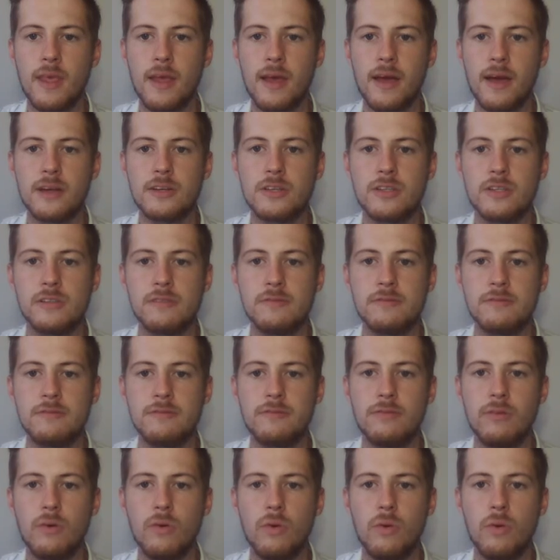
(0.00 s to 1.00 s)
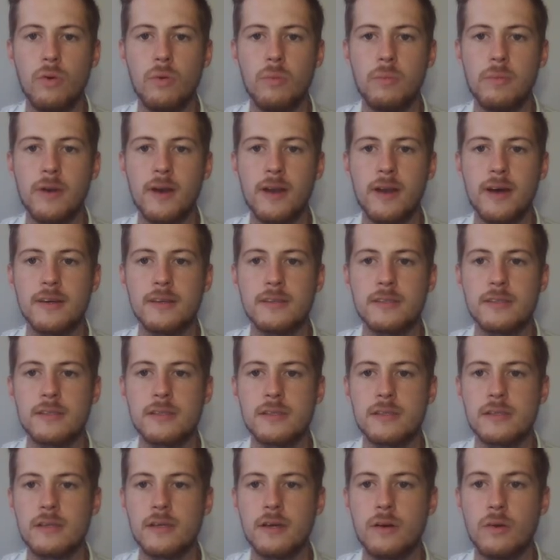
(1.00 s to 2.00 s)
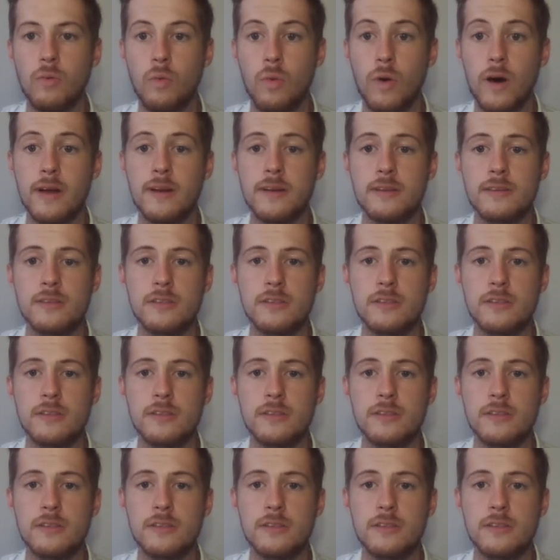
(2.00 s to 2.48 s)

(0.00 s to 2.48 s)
actually 4 plus 1,